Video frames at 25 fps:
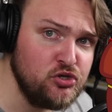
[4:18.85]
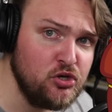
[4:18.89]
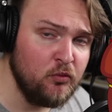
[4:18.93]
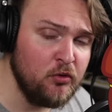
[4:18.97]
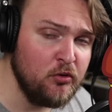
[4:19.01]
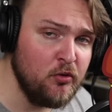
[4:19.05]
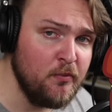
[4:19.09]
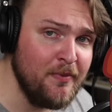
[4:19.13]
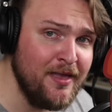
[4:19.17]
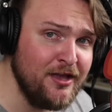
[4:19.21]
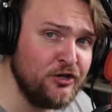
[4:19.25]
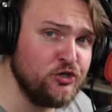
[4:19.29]

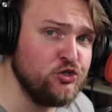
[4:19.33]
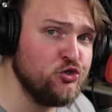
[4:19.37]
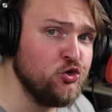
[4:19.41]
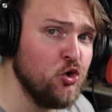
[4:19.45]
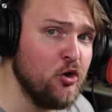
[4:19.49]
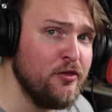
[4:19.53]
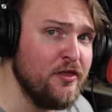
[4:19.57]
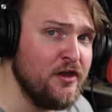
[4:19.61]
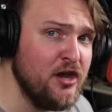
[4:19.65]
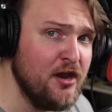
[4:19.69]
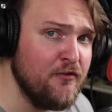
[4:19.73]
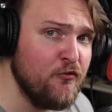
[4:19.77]
We will make
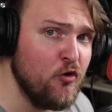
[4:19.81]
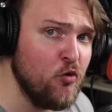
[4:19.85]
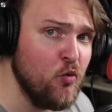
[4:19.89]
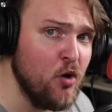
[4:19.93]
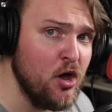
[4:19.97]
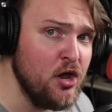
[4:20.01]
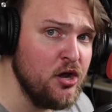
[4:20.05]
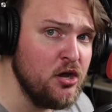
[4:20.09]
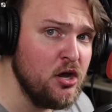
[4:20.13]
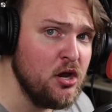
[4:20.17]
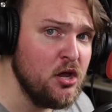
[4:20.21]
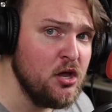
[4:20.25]
sure that
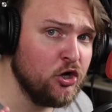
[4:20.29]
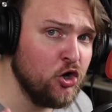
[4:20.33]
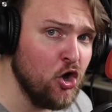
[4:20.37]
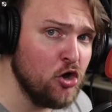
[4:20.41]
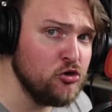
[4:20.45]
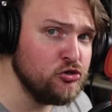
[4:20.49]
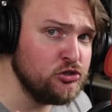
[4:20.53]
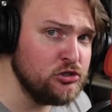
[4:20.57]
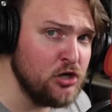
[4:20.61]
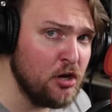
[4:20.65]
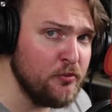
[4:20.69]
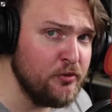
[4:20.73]
everyone
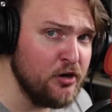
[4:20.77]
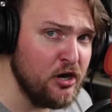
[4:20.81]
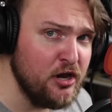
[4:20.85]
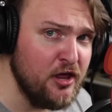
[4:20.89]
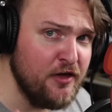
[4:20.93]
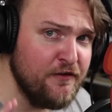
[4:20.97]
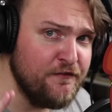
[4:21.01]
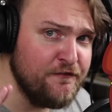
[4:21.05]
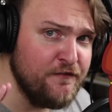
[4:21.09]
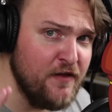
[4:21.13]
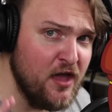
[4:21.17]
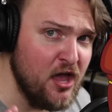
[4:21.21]
goes home to
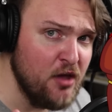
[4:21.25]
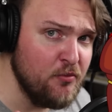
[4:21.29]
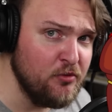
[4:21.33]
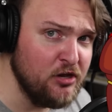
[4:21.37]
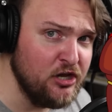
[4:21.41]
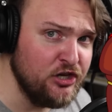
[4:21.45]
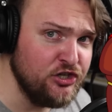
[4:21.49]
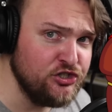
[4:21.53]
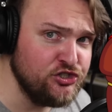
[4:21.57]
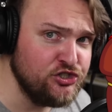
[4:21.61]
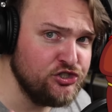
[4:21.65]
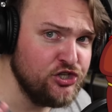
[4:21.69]
their
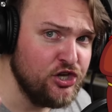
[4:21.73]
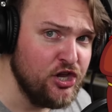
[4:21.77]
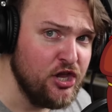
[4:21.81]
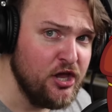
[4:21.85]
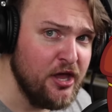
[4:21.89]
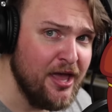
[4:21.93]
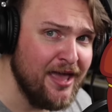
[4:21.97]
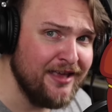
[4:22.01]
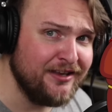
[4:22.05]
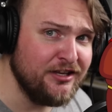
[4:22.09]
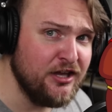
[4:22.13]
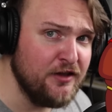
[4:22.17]
families
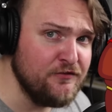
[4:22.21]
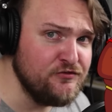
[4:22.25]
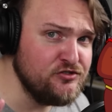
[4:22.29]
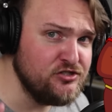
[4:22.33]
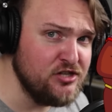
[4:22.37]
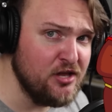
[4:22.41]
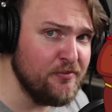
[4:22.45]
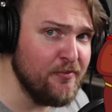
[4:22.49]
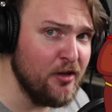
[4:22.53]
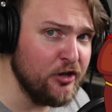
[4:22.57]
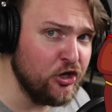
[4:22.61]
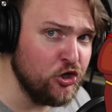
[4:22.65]
and gives
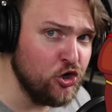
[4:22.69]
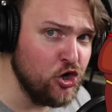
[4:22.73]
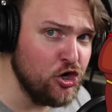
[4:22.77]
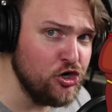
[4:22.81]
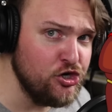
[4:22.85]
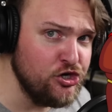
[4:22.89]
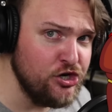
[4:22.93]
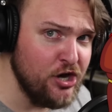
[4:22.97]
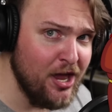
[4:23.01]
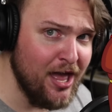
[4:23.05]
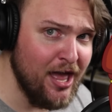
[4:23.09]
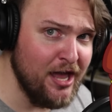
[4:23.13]
them a
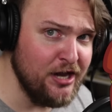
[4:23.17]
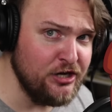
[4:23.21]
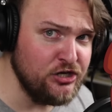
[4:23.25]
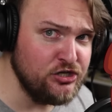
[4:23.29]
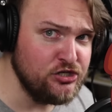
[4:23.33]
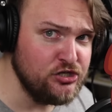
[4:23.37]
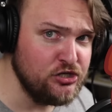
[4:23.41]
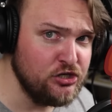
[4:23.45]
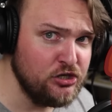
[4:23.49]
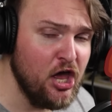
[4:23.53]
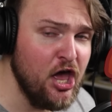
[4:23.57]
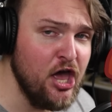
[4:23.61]
good
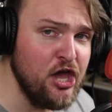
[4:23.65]
night.